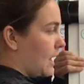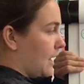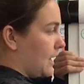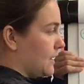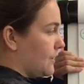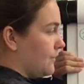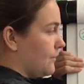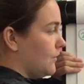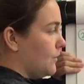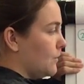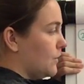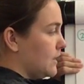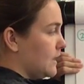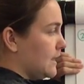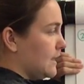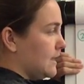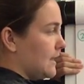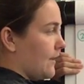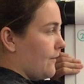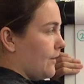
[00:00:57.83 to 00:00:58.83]
is
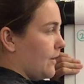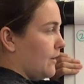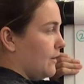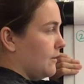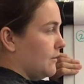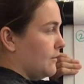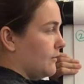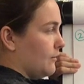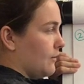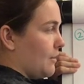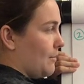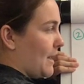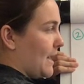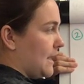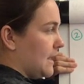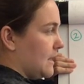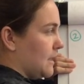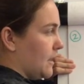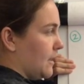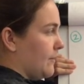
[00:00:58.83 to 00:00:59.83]
47,
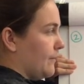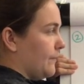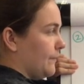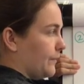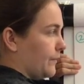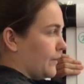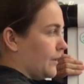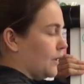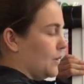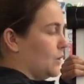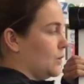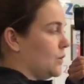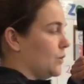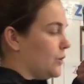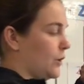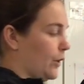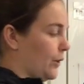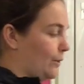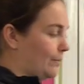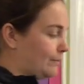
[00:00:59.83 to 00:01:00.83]
remainder 2.